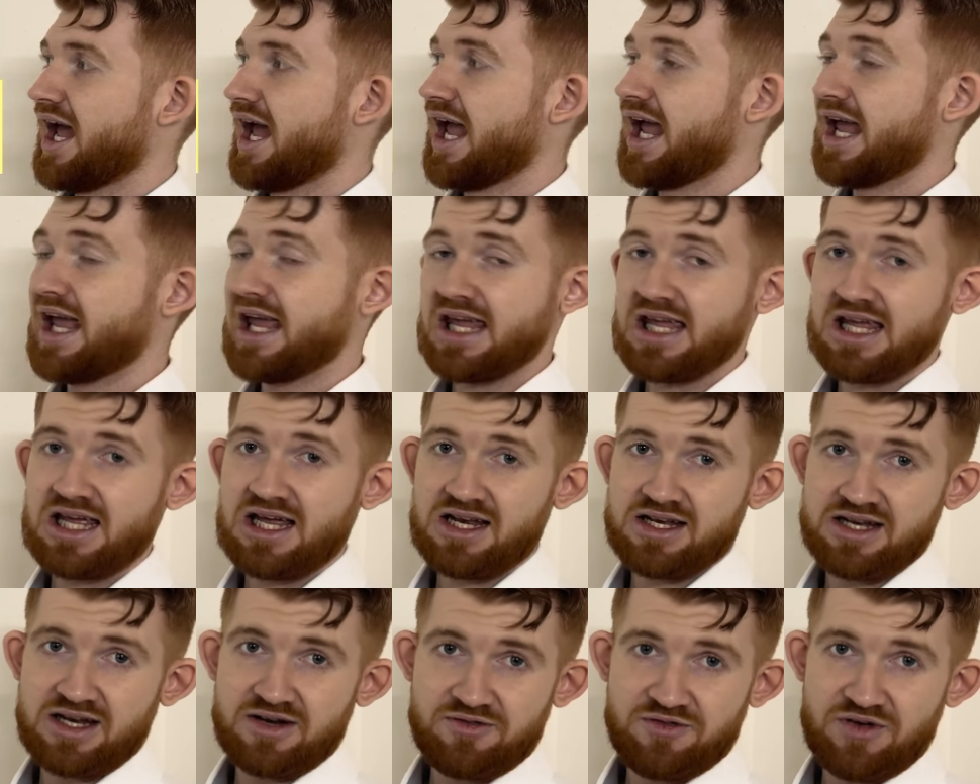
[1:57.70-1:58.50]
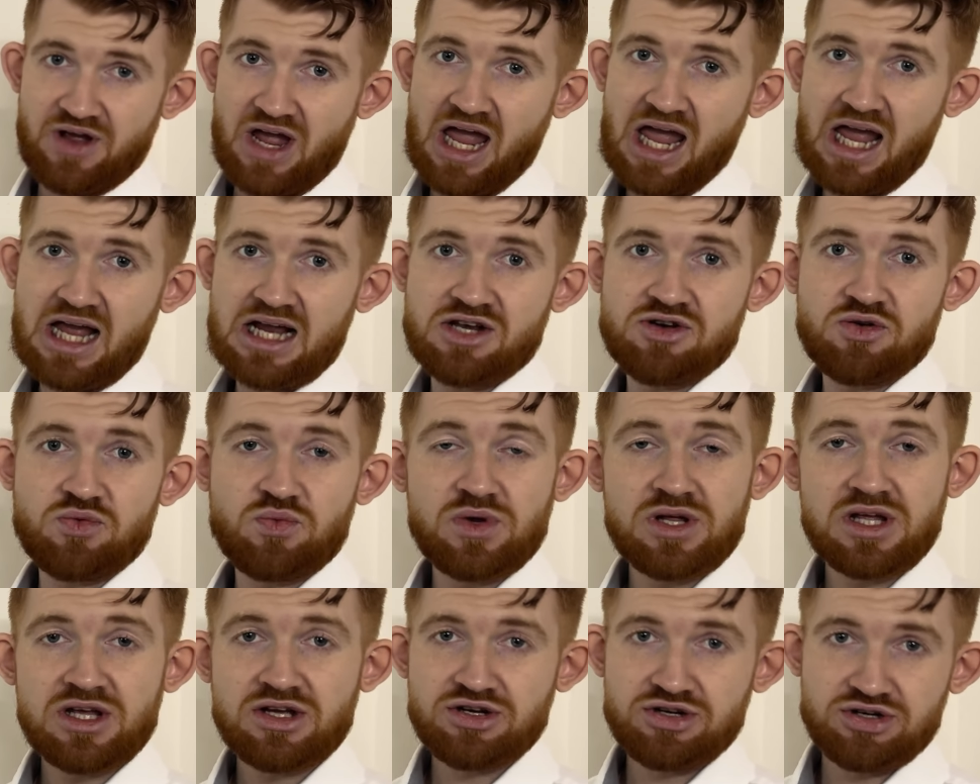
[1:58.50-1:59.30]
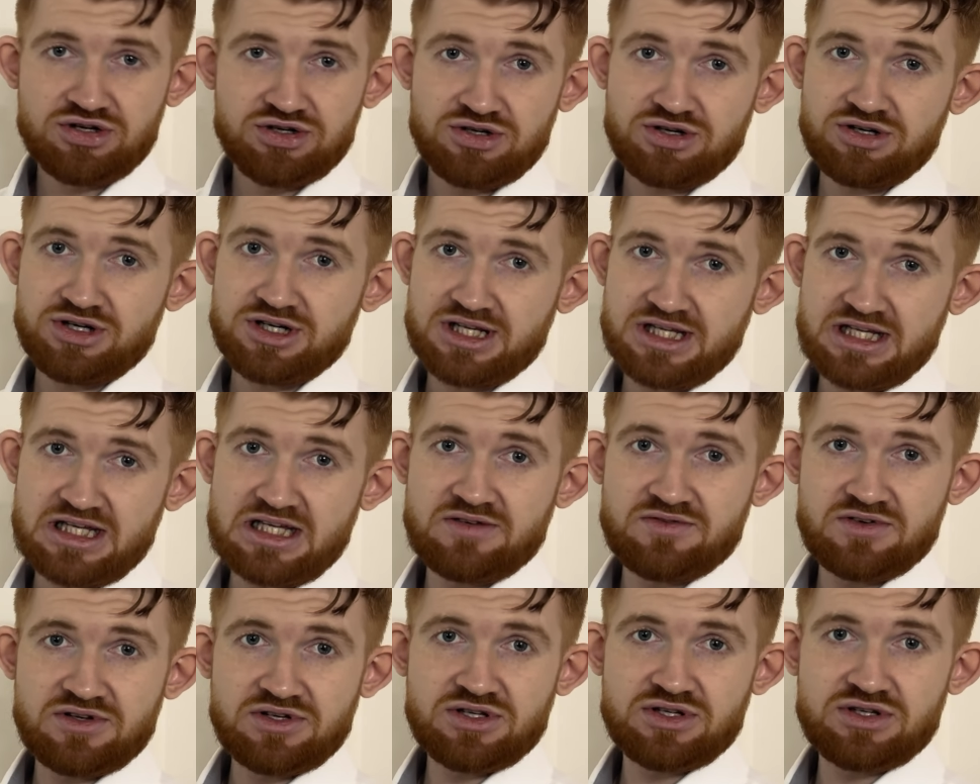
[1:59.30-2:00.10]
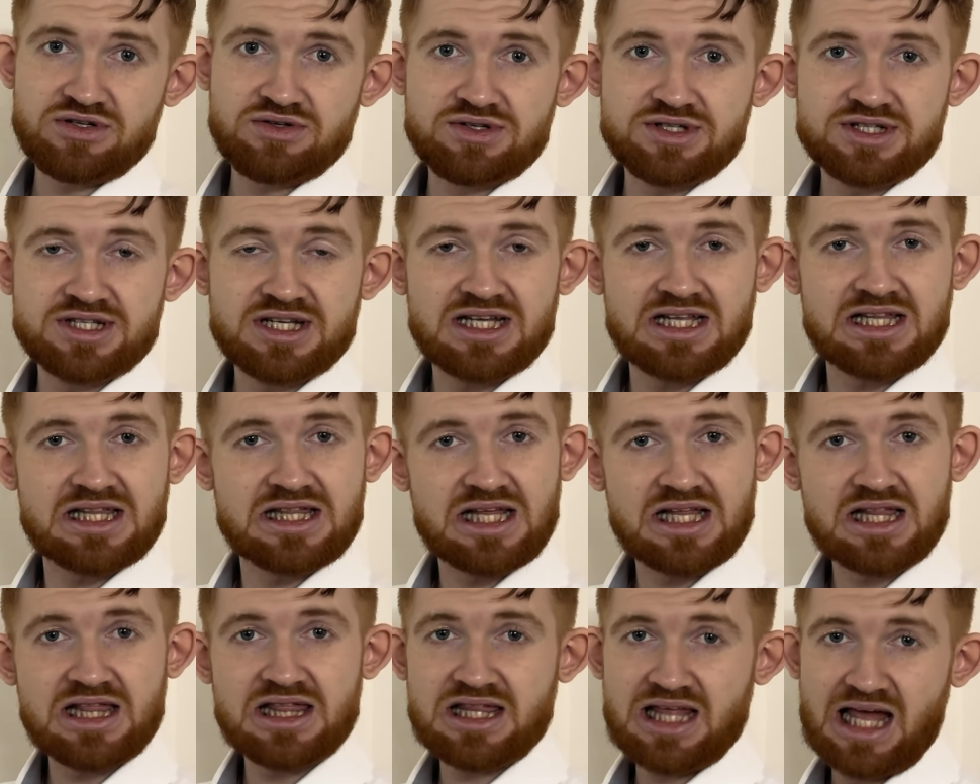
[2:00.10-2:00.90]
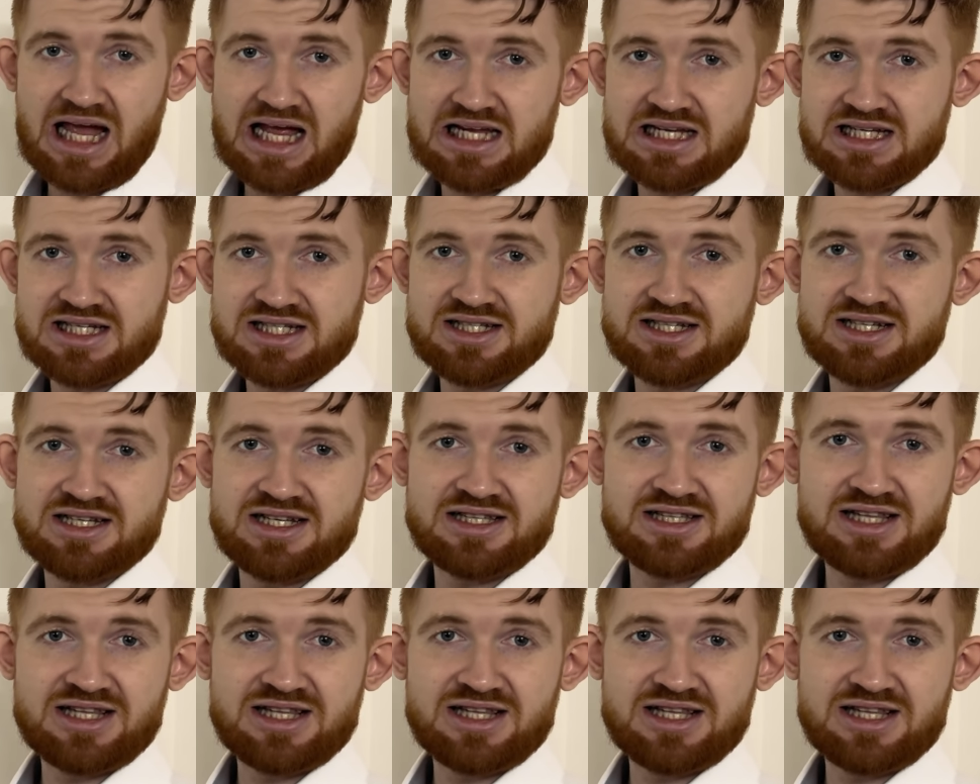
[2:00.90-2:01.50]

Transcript: And in fact, we could even use the less,